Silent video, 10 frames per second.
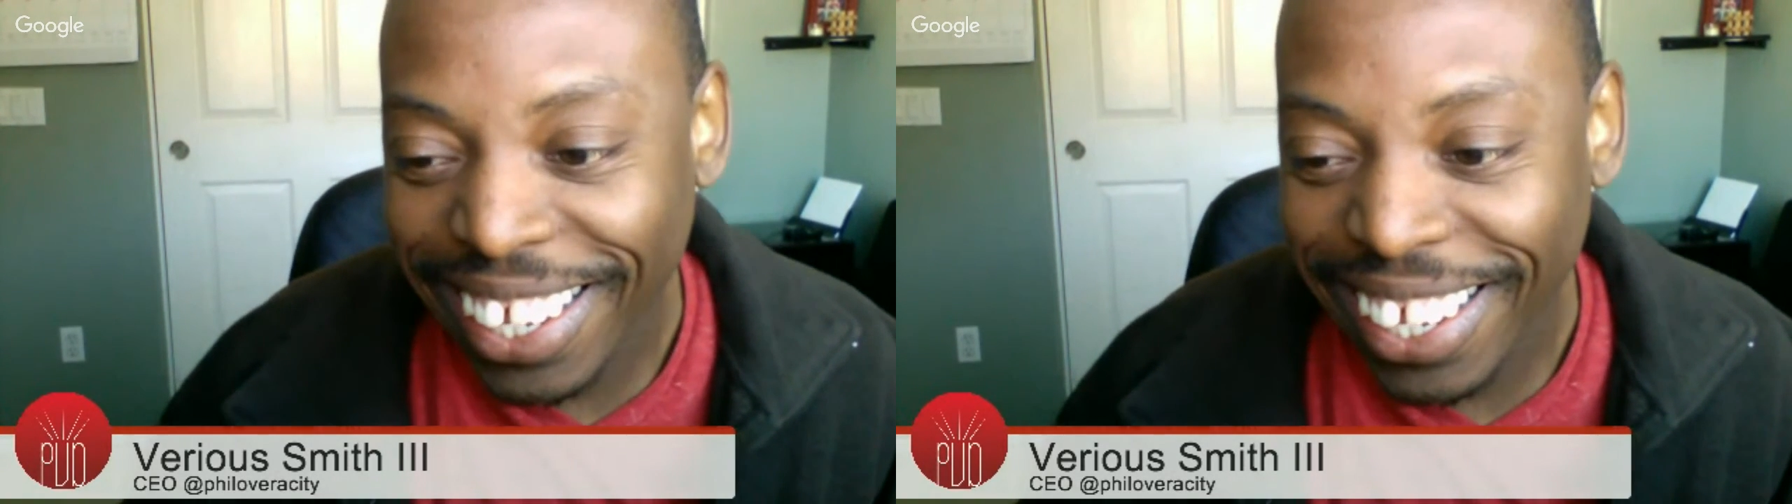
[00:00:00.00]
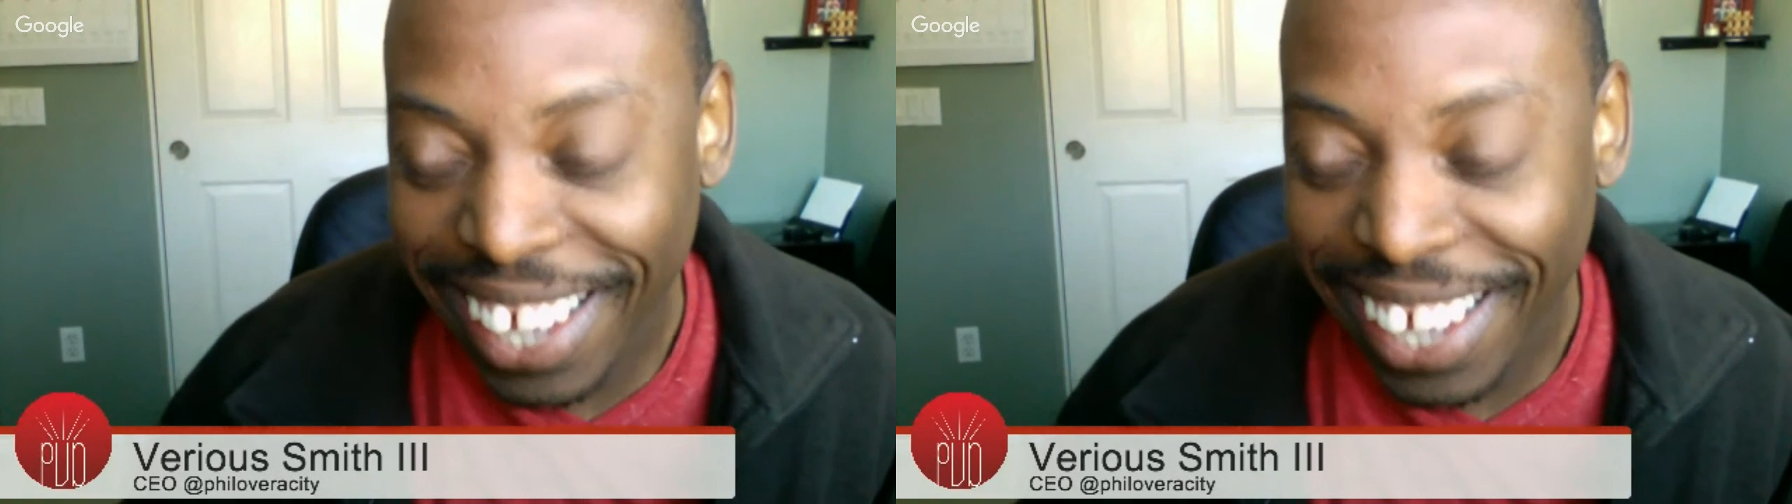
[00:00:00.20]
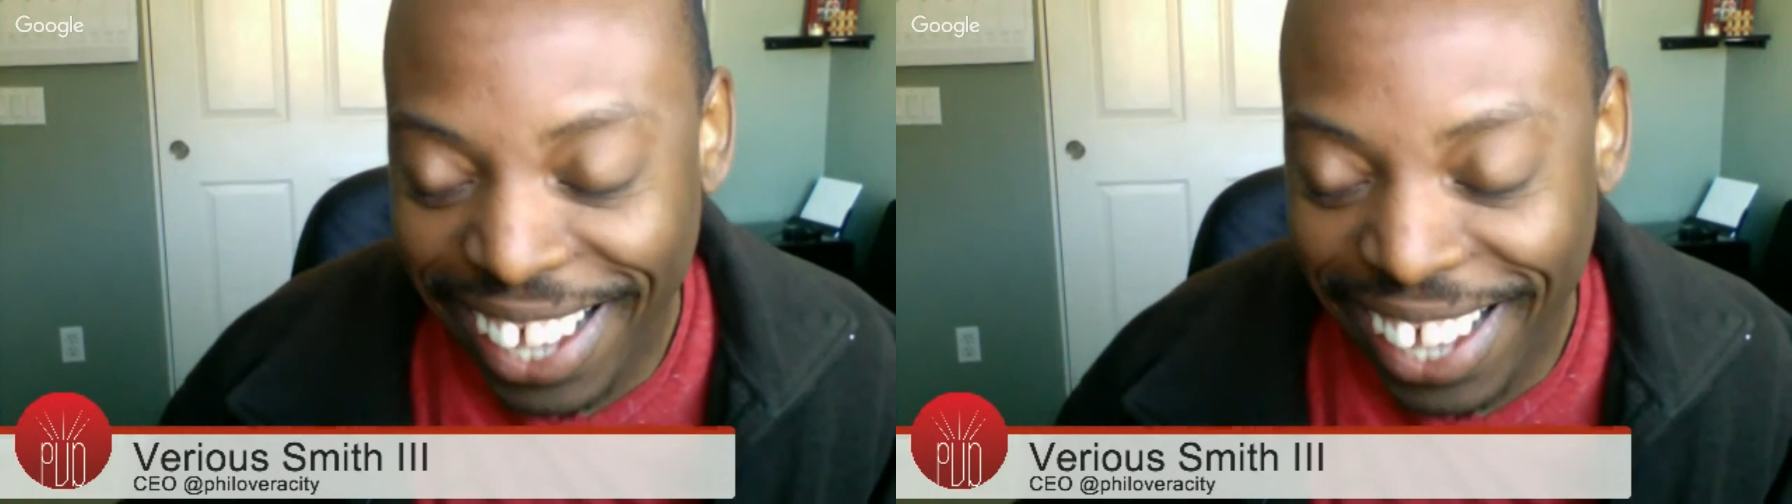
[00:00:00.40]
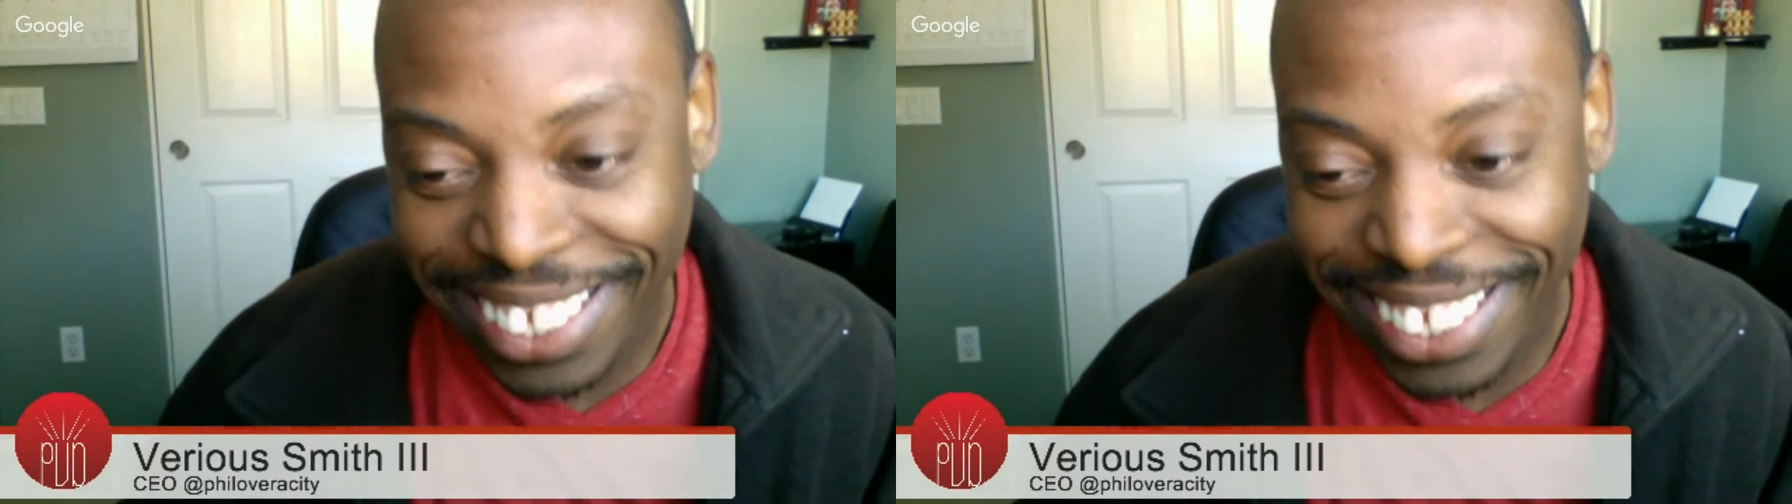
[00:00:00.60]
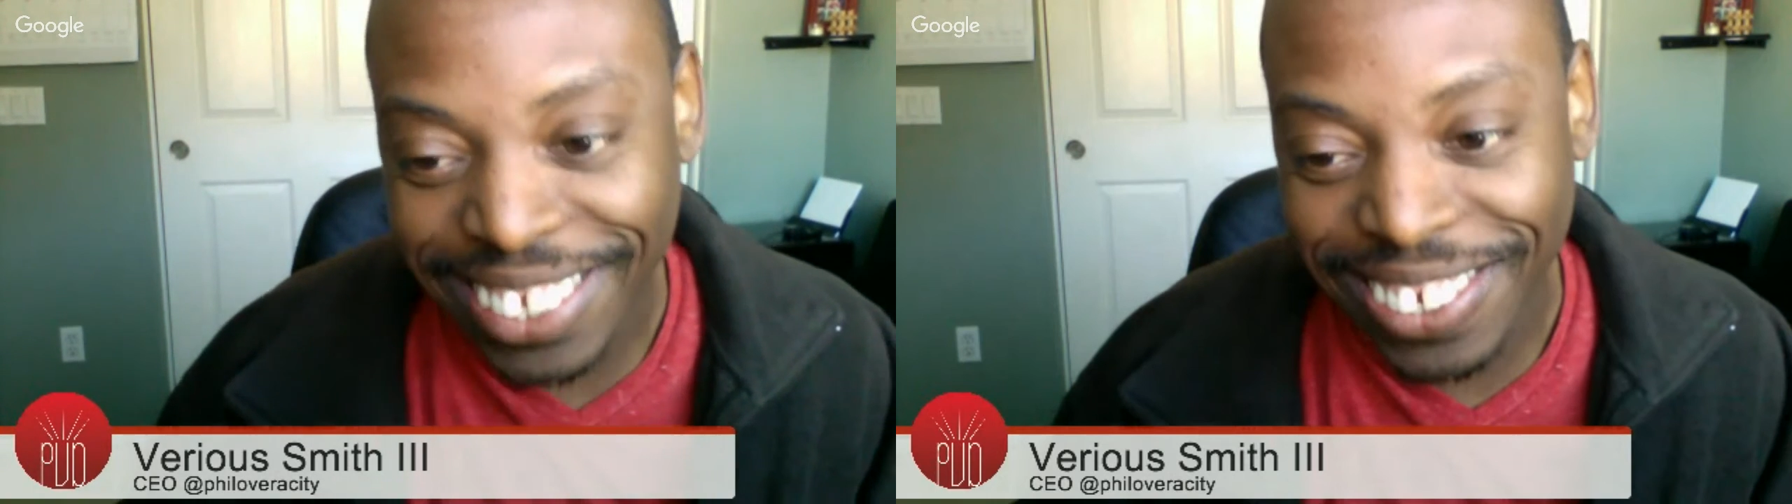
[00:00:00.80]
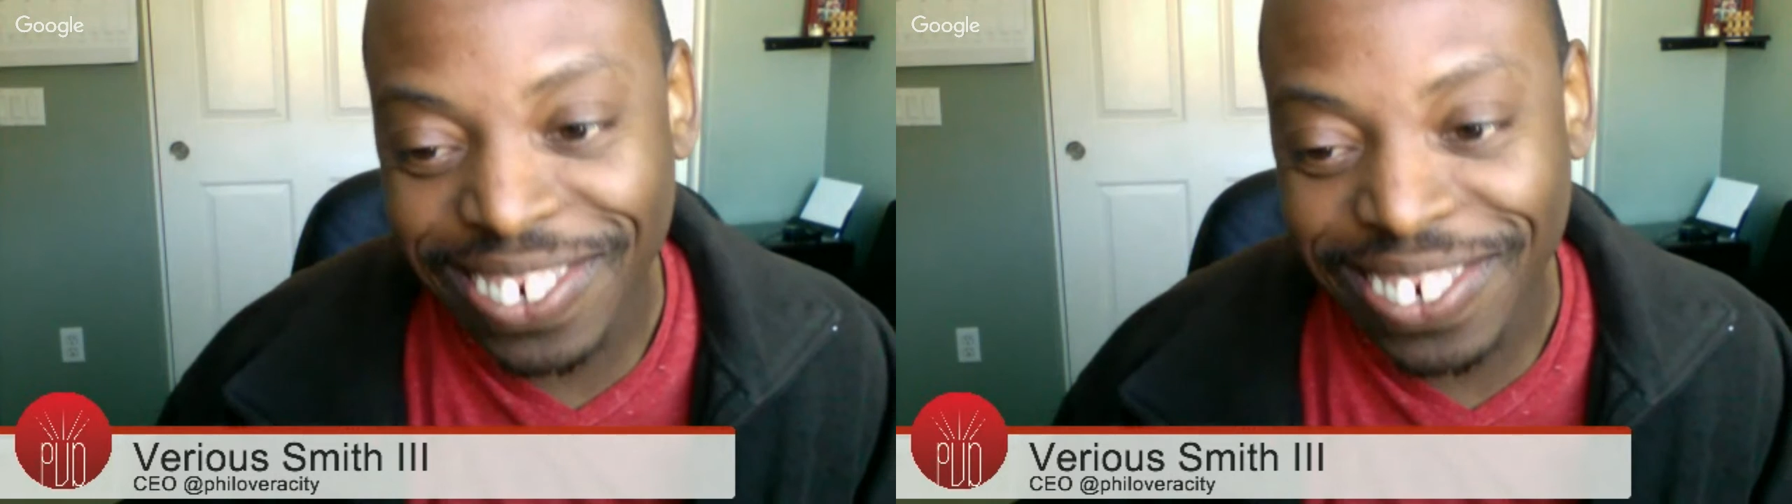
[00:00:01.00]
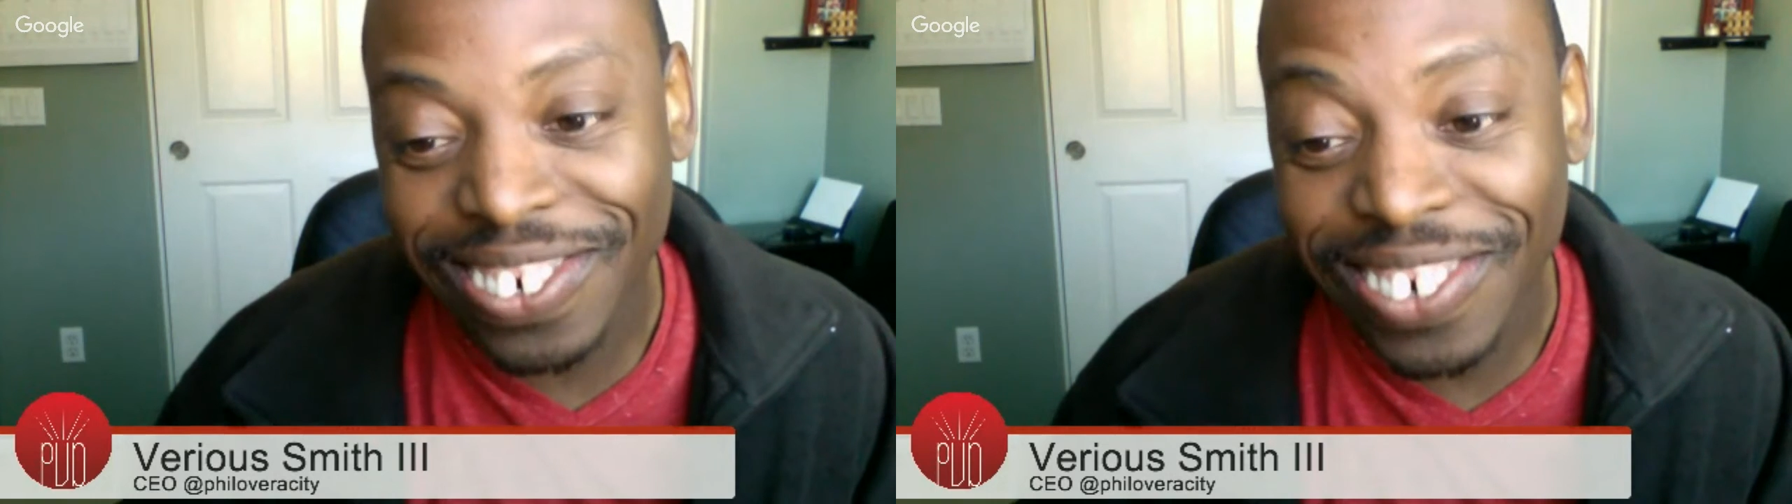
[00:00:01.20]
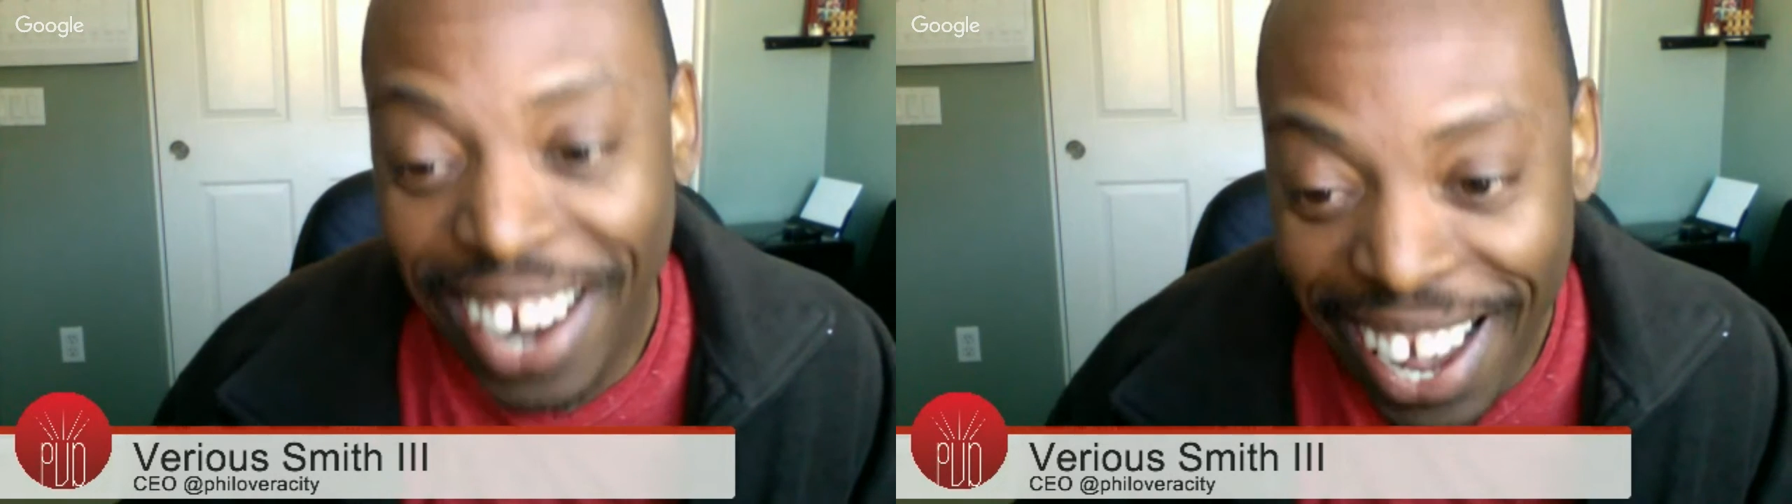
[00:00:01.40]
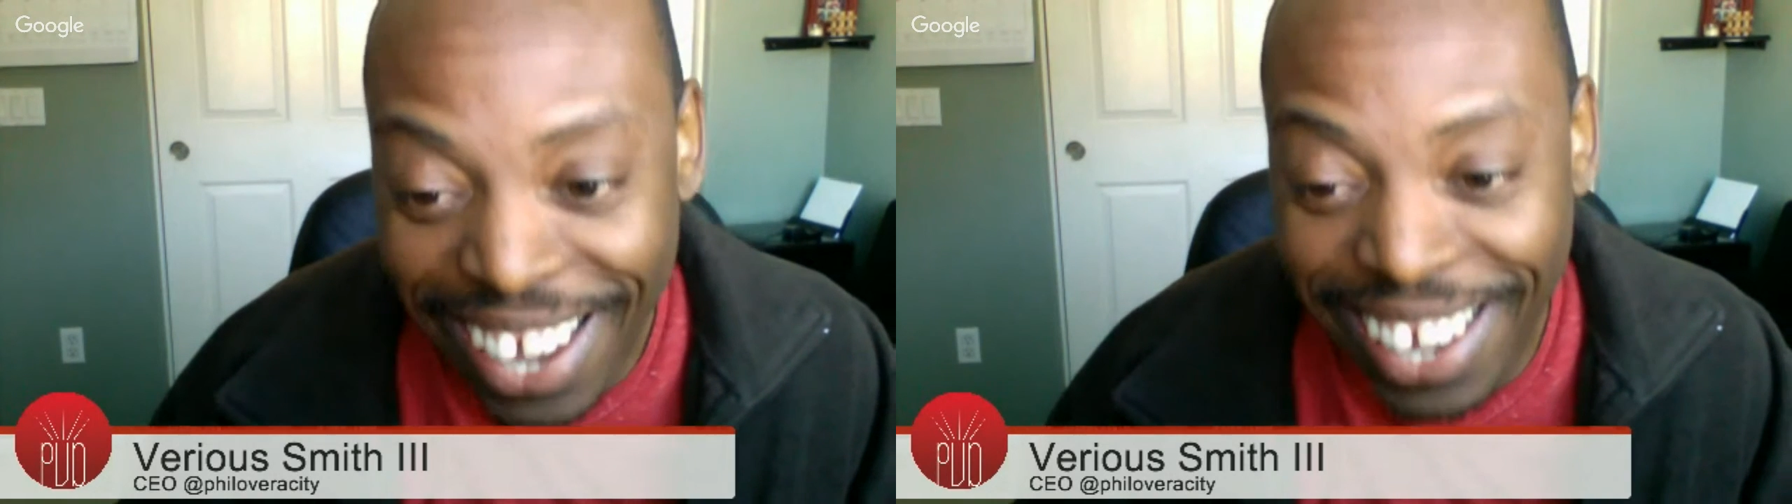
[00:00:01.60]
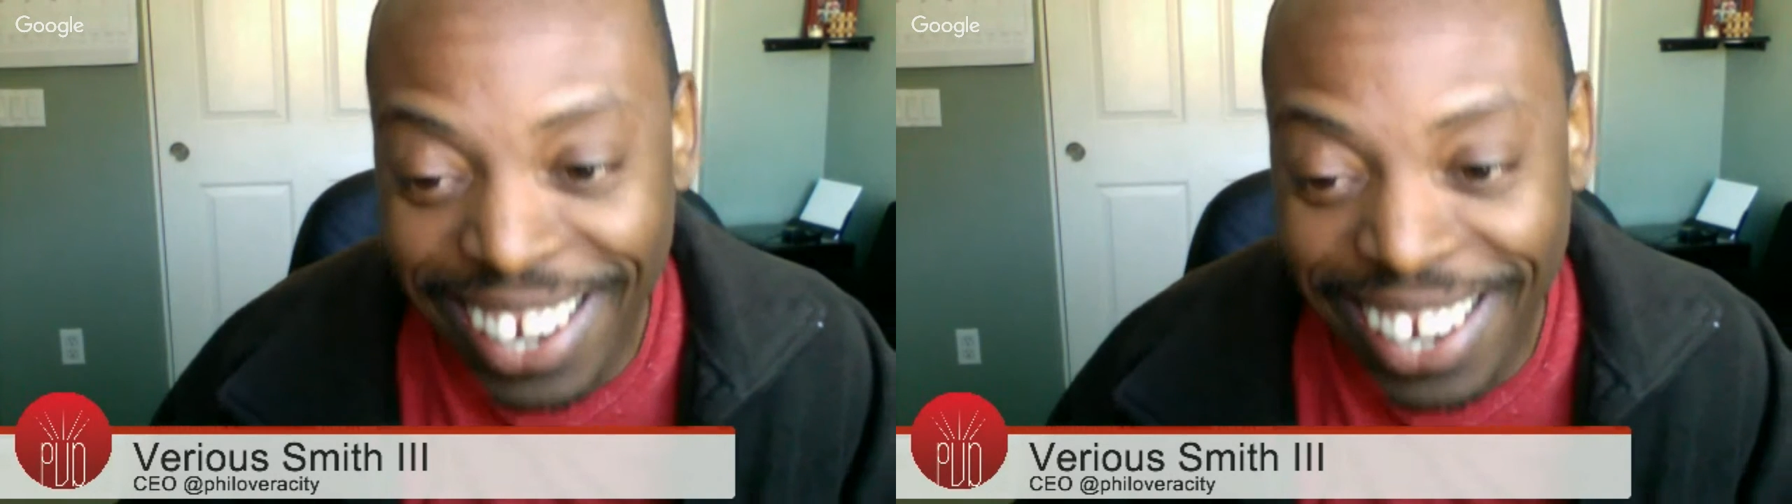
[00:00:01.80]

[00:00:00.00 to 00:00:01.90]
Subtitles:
Yes, right?